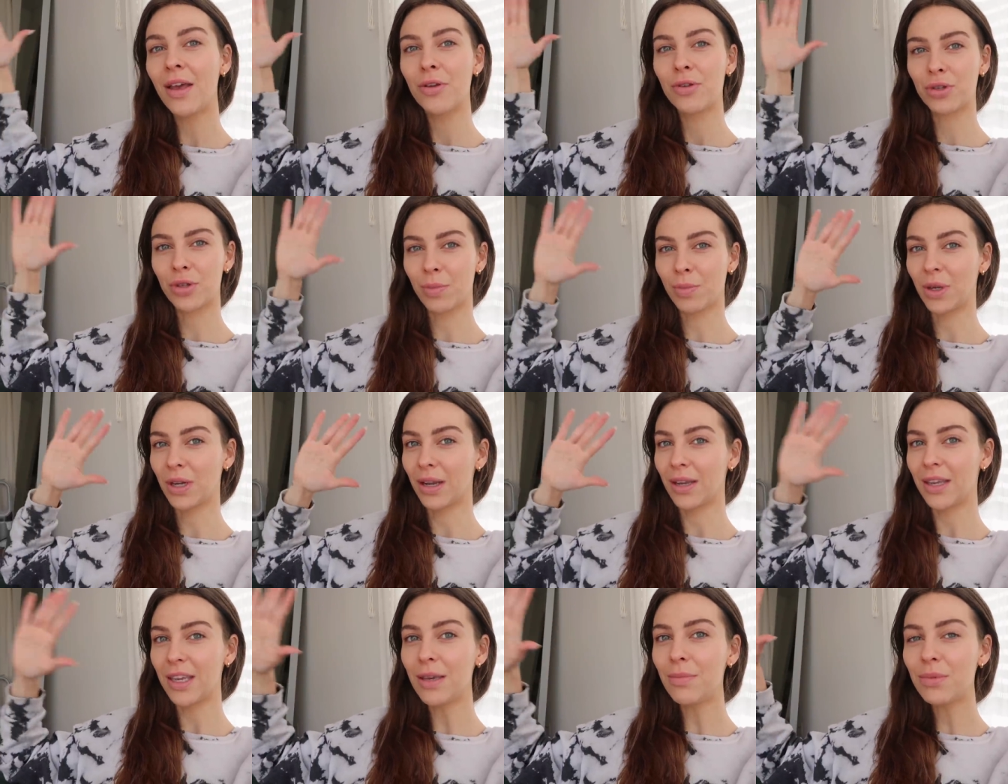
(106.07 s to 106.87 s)
So I'm gonna
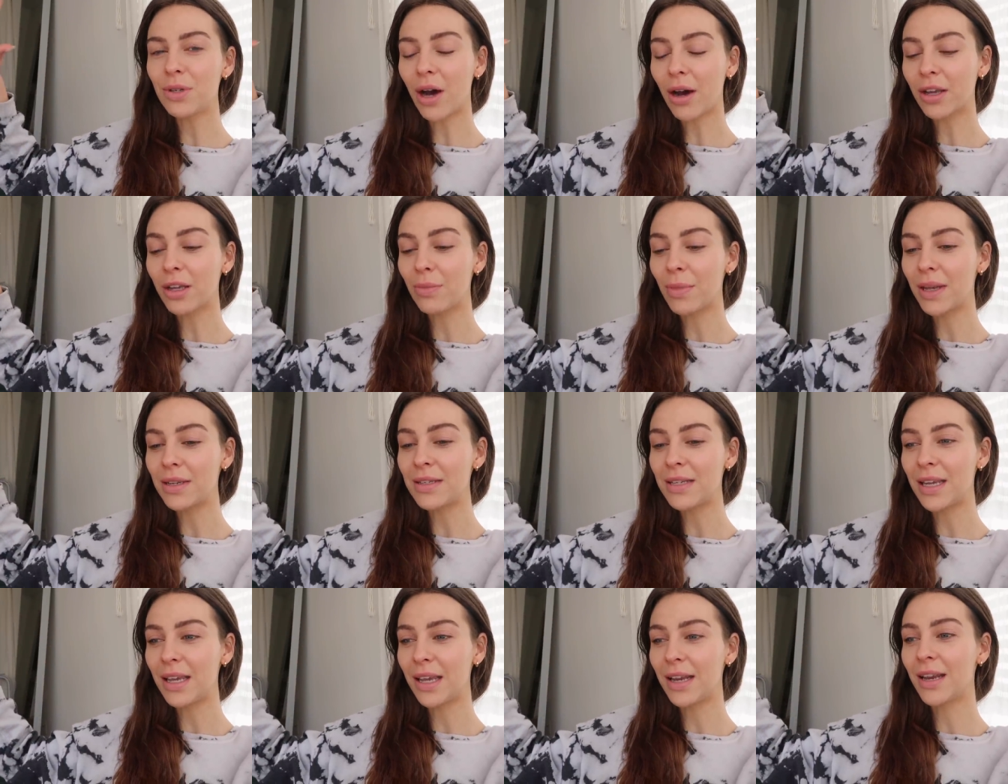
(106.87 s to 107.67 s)
keep
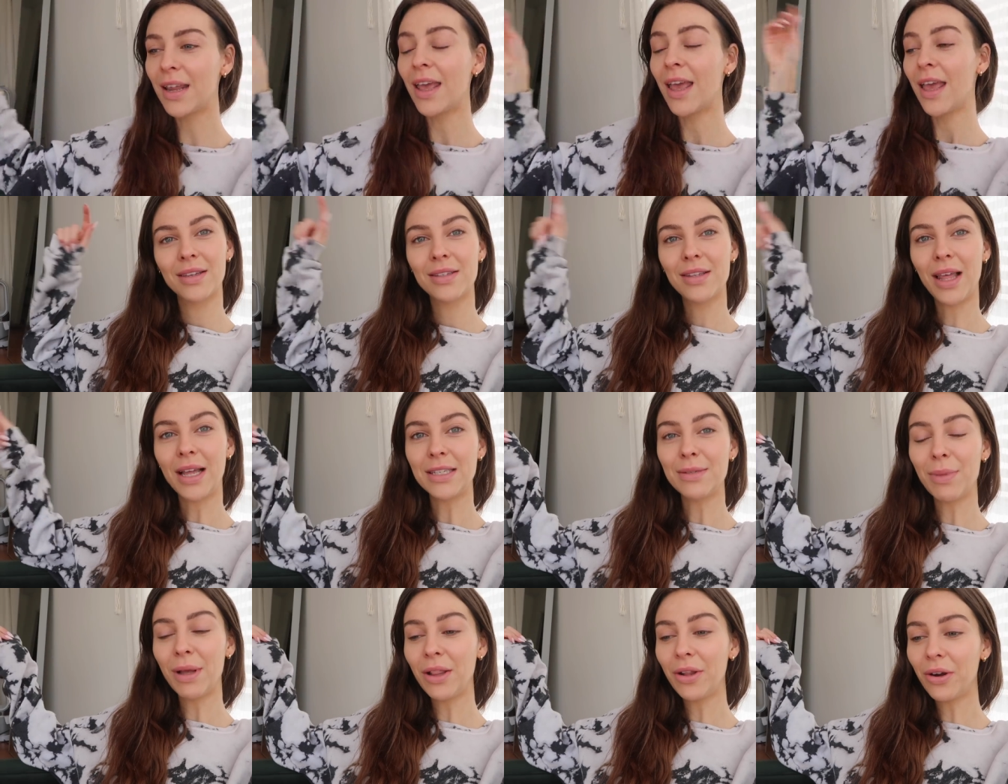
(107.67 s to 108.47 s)
documenting. So
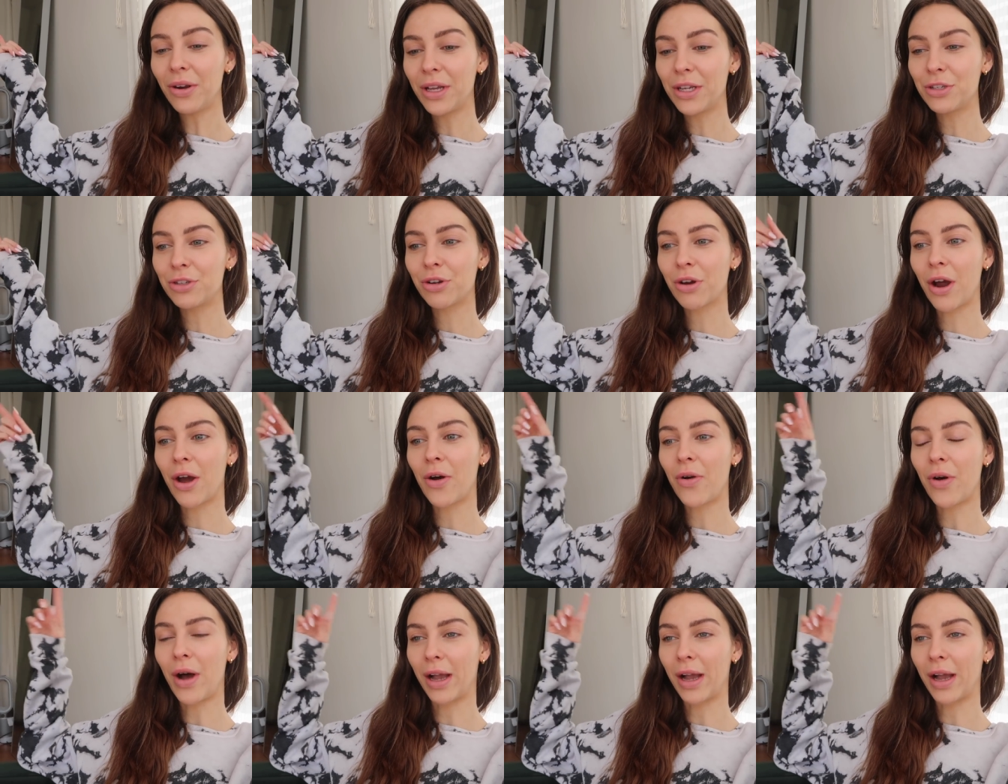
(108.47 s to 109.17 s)
that's my little intro.